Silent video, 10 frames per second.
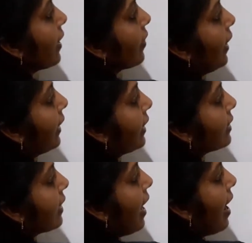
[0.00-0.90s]
That
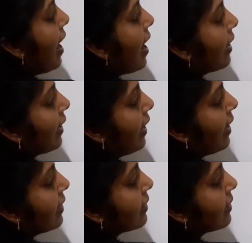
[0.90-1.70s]
is Rs